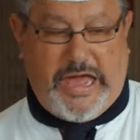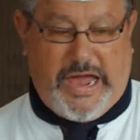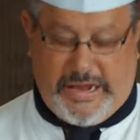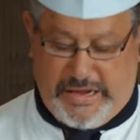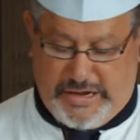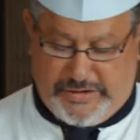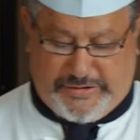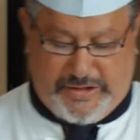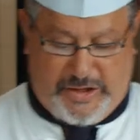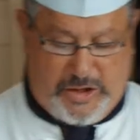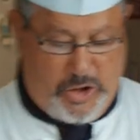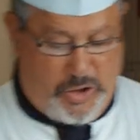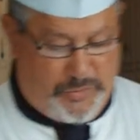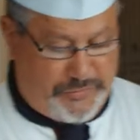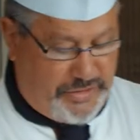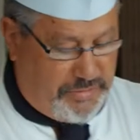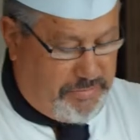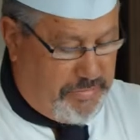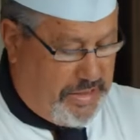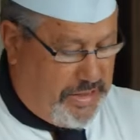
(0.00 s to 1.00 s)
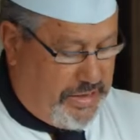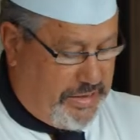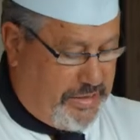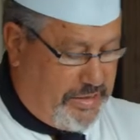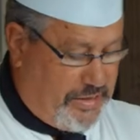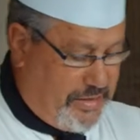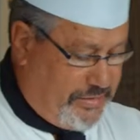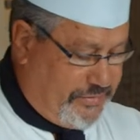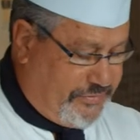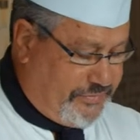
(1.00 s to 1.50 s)
can get the healthy
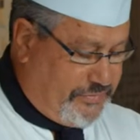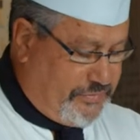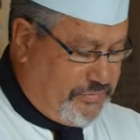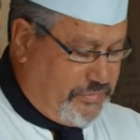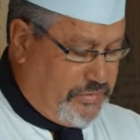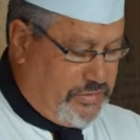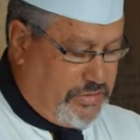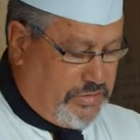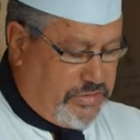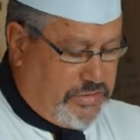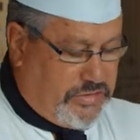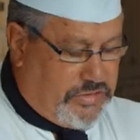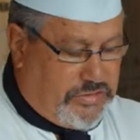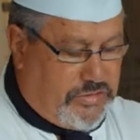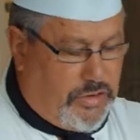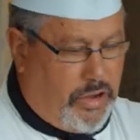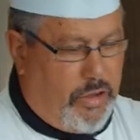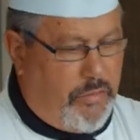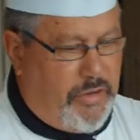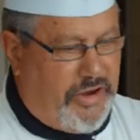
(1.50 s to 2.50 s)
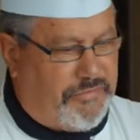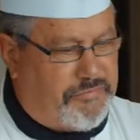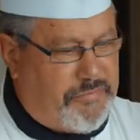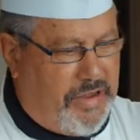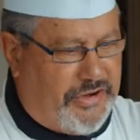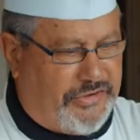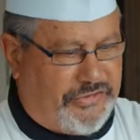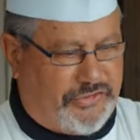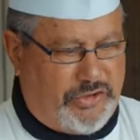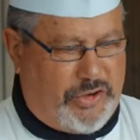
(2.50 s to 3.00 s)
mayonnaise. Always
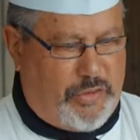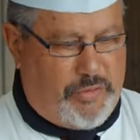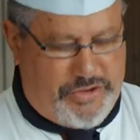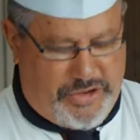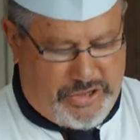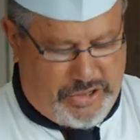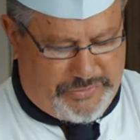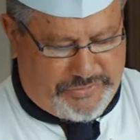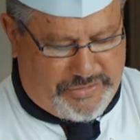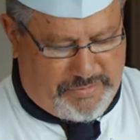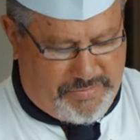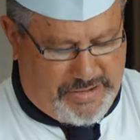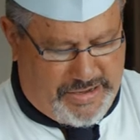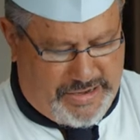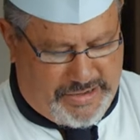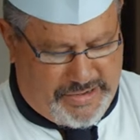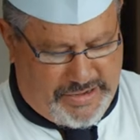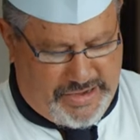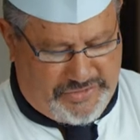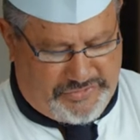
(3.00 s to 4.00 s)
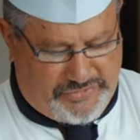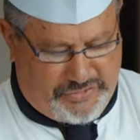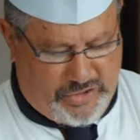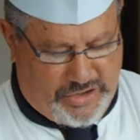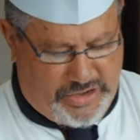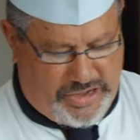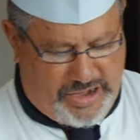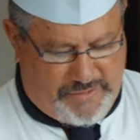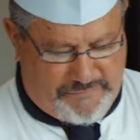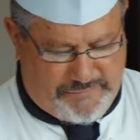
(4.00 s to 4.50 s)
make sure when you've got the mayonnaise, you've
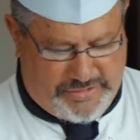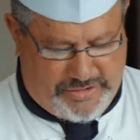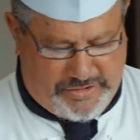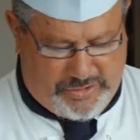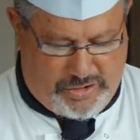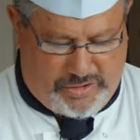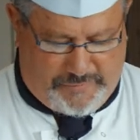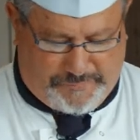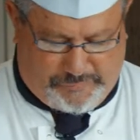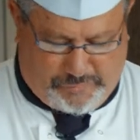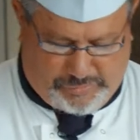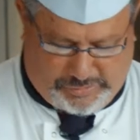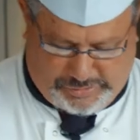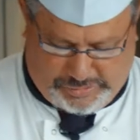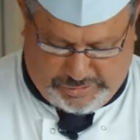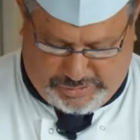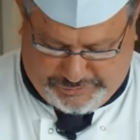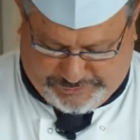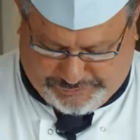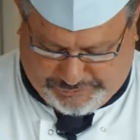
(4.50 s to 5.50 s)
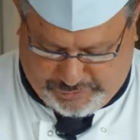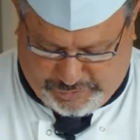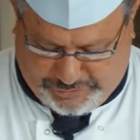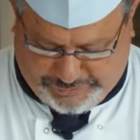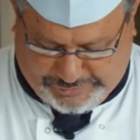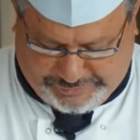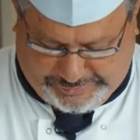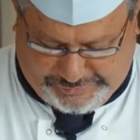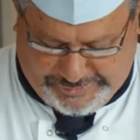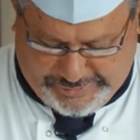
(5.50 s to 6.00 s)
got everything off. Look, I've got, still
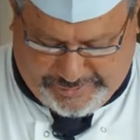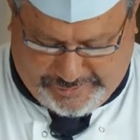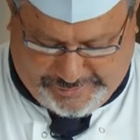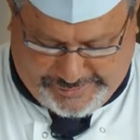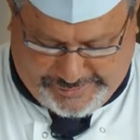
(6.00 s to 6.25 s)
got the lid